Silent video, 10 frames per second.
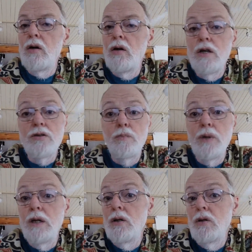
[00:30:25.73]
isn't
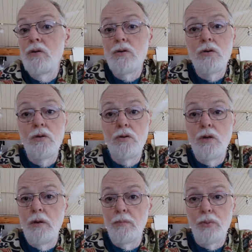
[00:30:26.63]
being used to
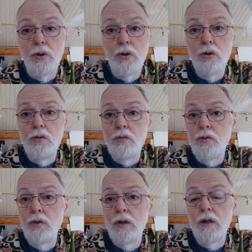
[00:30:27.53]
improve
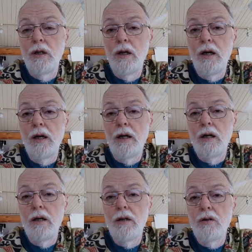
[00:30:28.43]

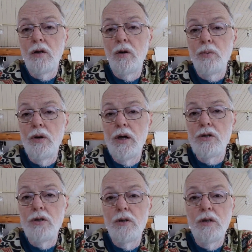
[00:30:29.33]
the
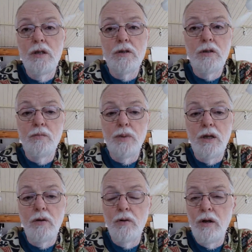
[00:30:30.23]
corporation, isn't
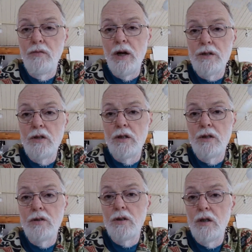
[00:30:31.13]
being reinvested
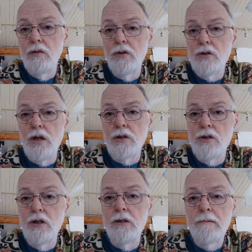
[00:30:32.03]
into the
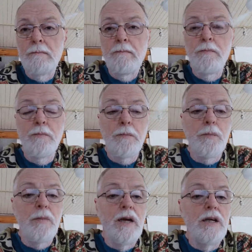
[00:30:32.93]
infrastructure,
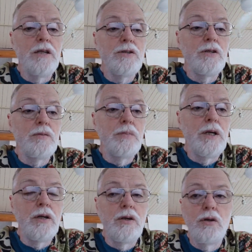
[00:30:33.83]
isn't
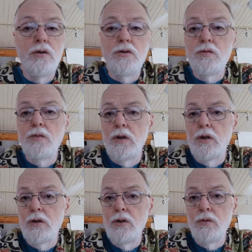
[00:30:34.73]
being used
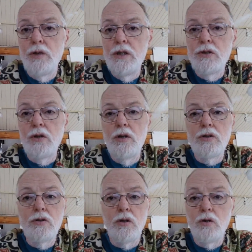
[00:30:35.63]
for new
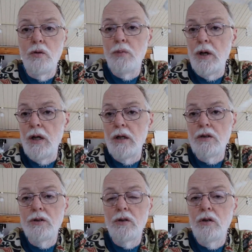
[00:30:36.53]
research or new
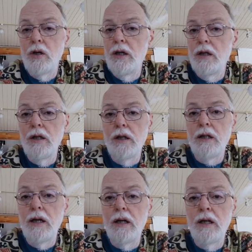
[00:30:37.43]
products or anything like
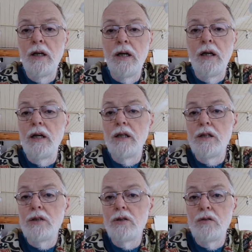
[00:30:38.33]
that. It
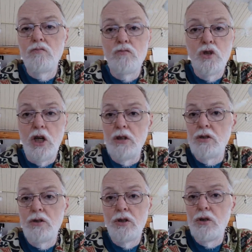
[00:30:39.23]
is
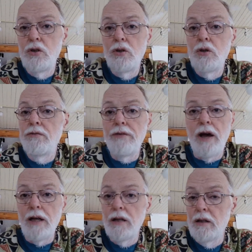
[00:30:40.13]
just to
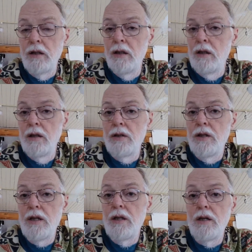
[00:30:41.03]
fatten
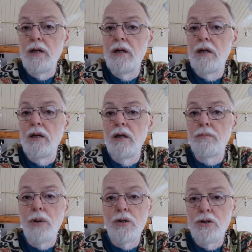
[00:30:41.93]
the
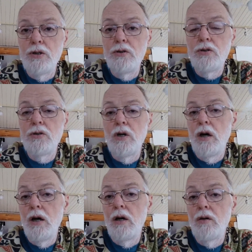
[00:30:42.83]
purses
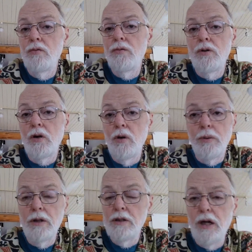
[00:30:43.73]
of the
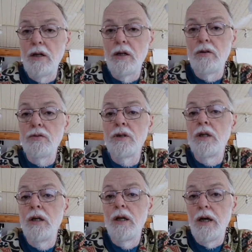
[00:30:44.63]
corporate executives
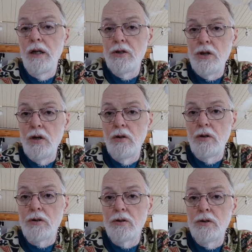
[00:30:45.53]
and the
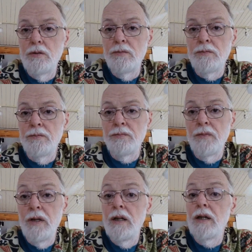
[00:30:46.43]
shareholders.
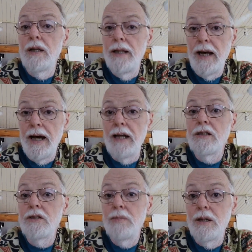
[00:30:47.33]
That
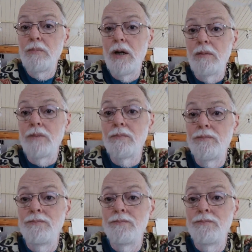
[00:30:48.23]
is a big problem.